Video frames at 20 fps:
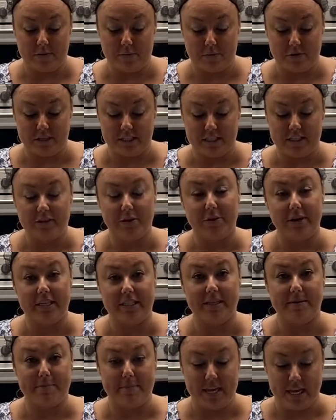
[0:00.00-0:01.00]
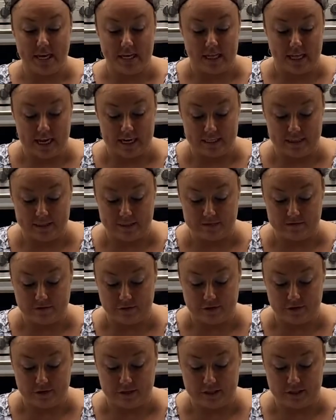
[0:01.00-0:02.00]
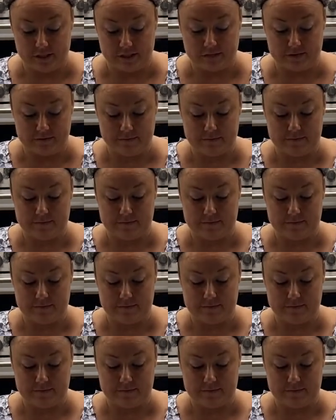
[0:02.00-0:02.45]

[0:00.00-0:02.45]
We're just going to peel it first.